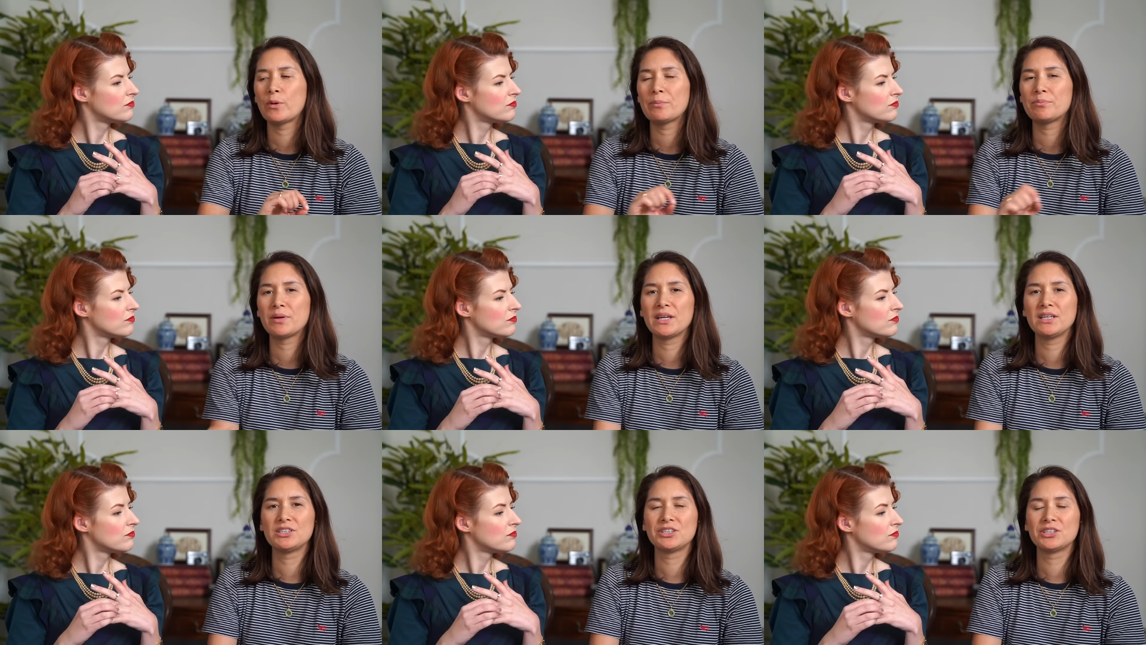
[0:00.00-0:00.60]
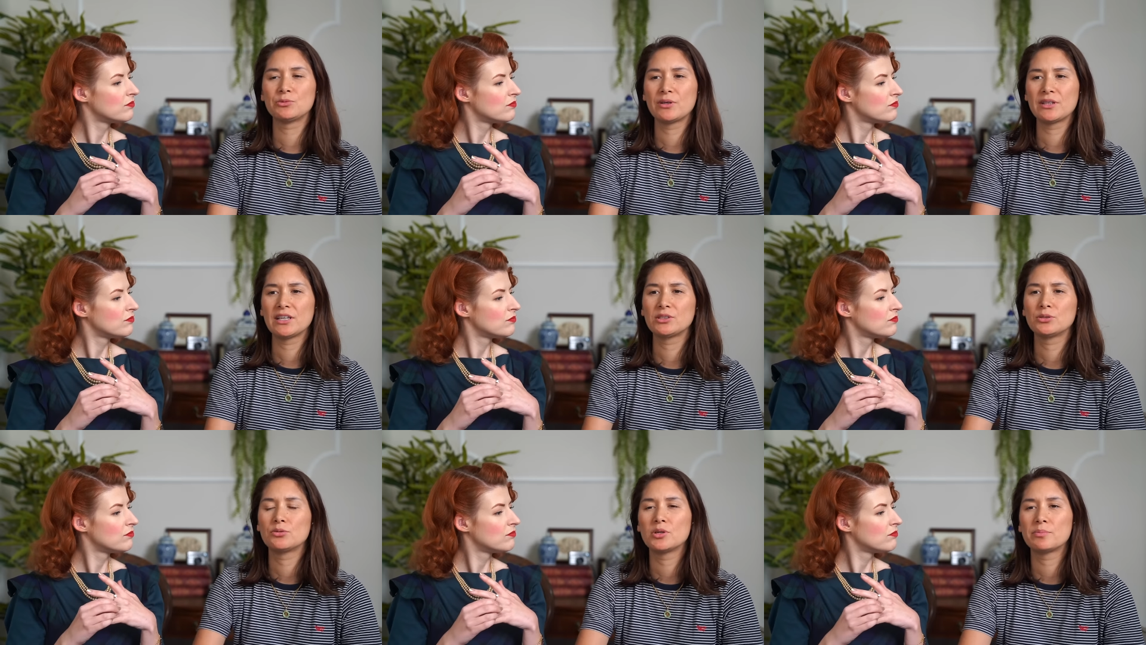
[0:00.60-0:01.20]
Speaker 1: web pages where they
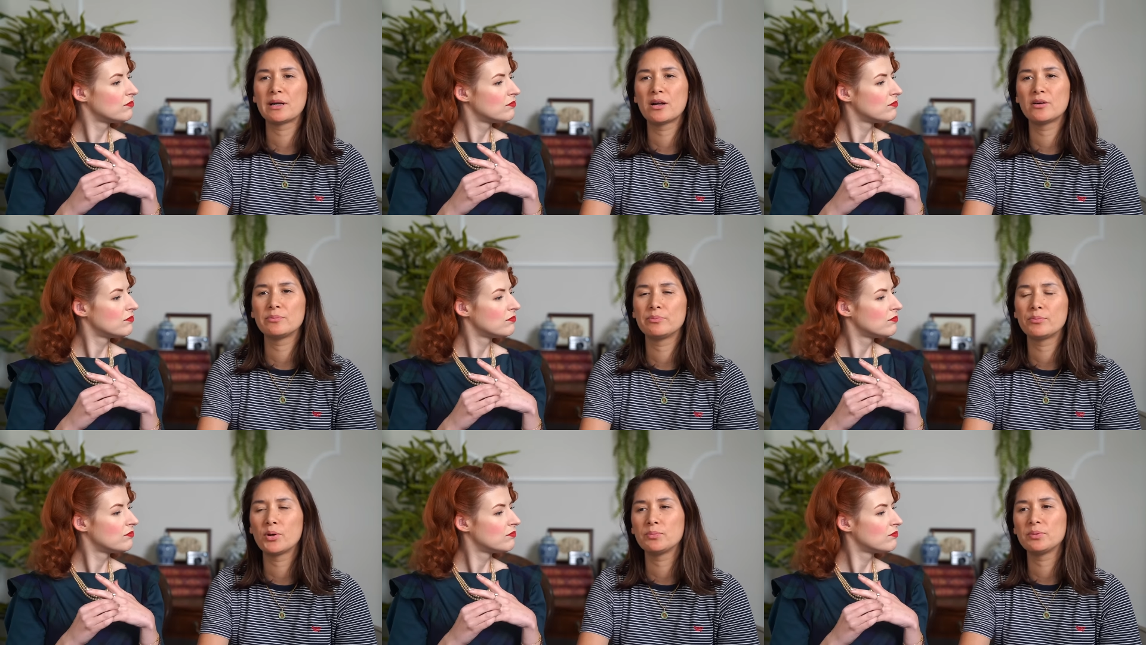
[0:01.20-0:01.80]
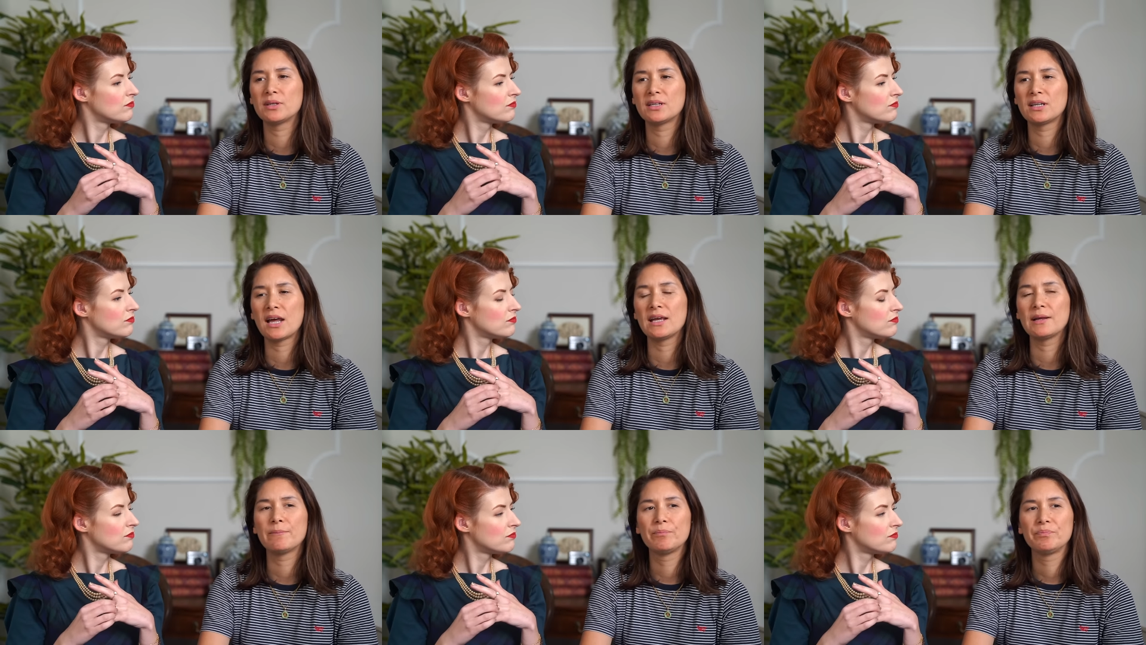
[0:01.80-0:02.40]
talk about popular
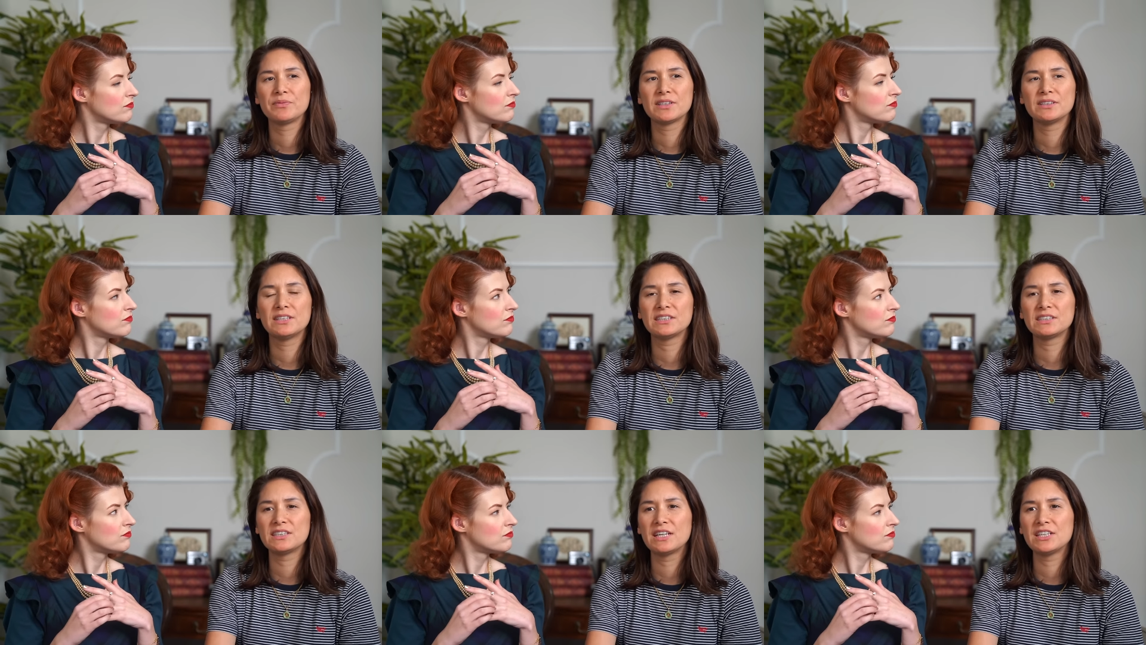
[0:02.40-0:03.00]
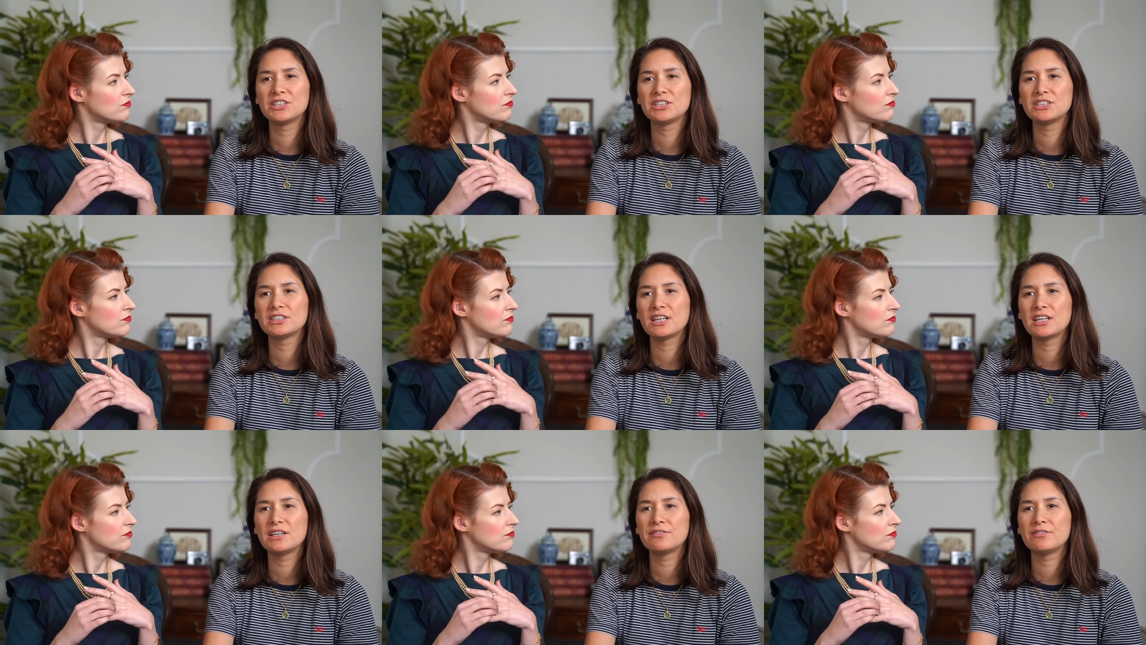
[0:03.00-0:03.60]
like destinations
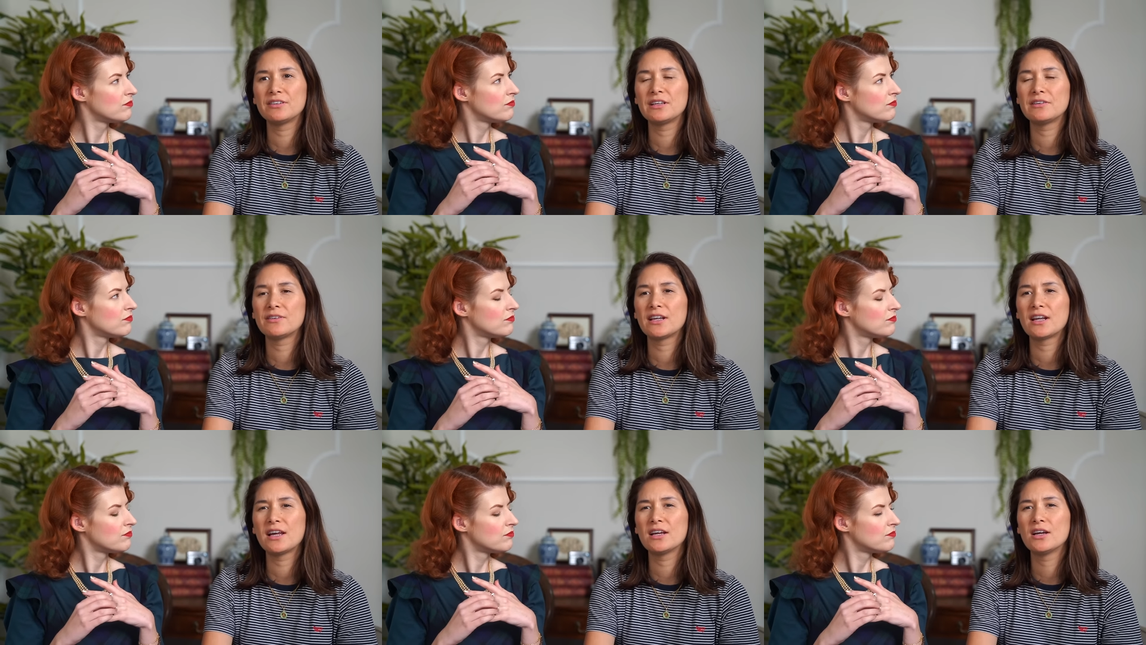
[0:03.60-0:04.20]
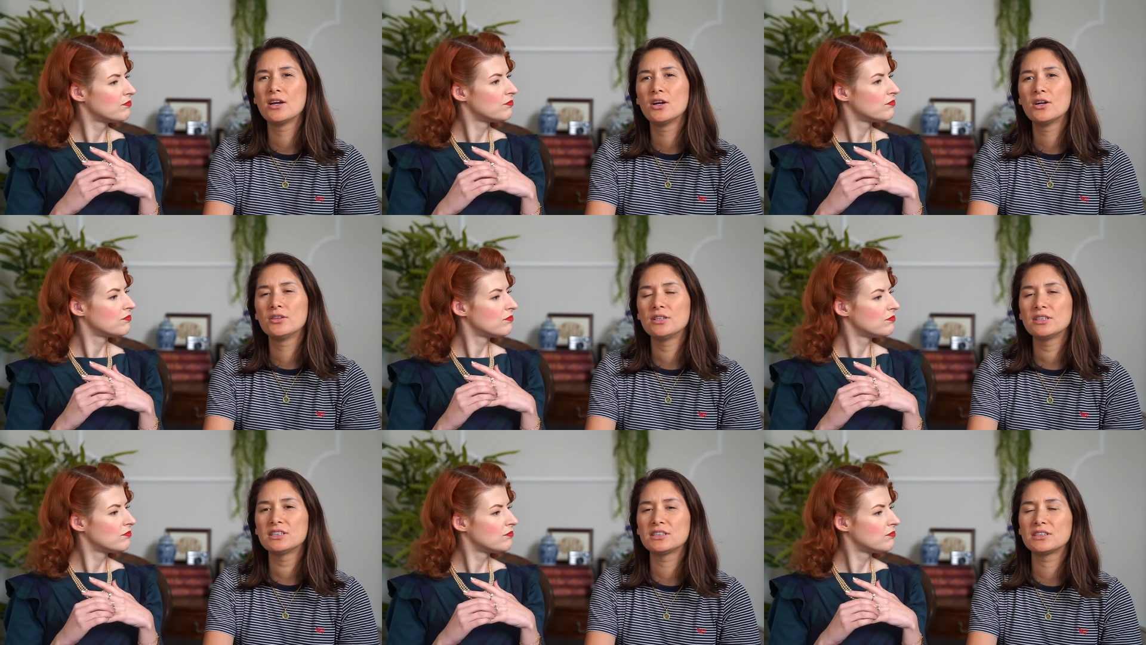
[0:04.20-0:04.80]
like if, if they're like
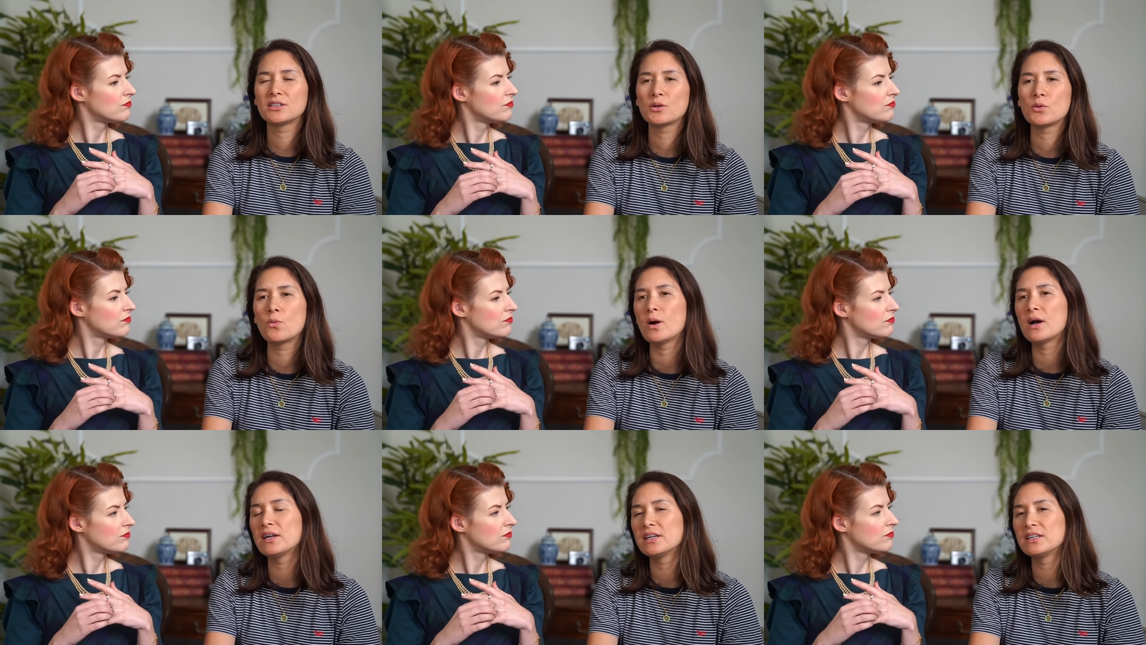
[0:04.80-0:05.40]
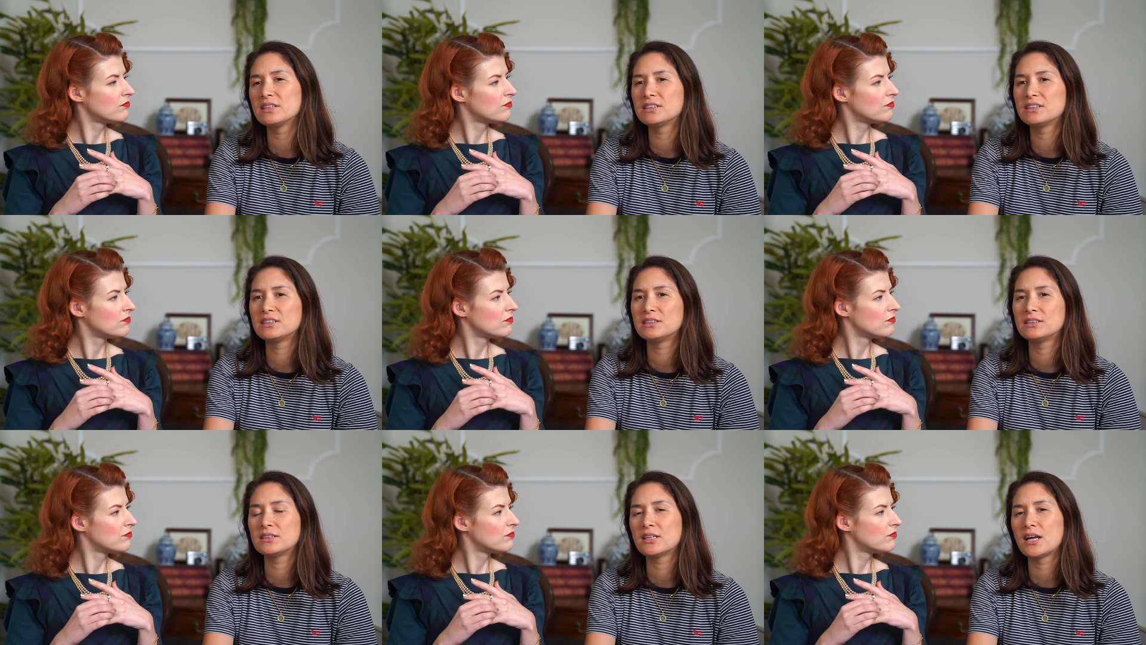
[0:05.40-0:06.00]
this is a quiet
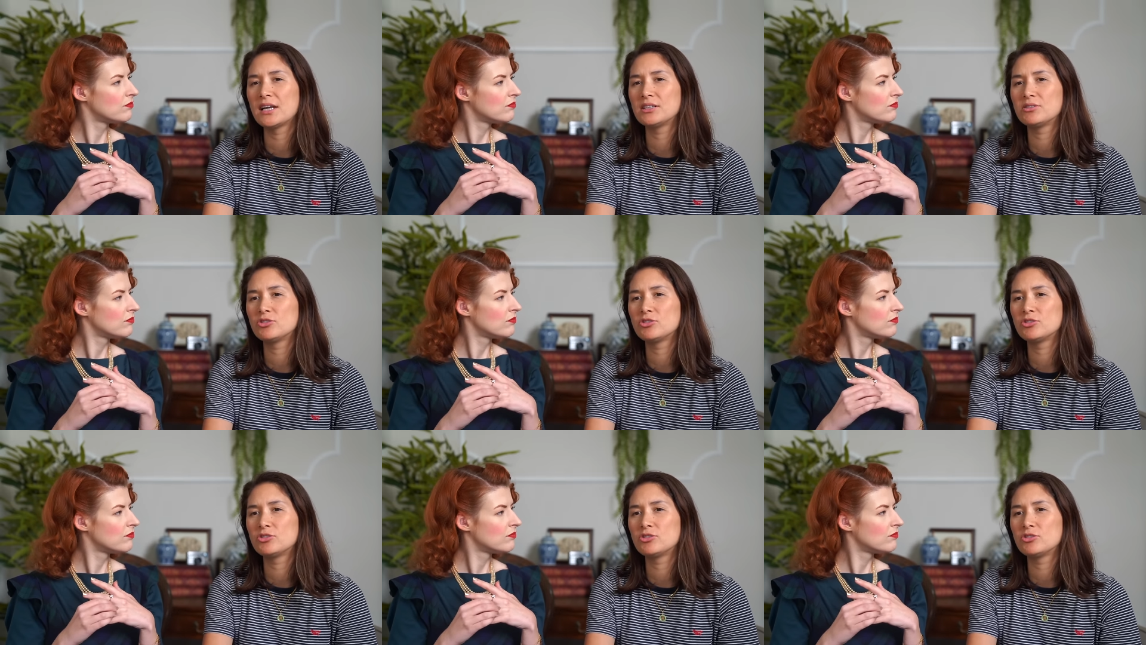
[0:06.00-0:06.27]
like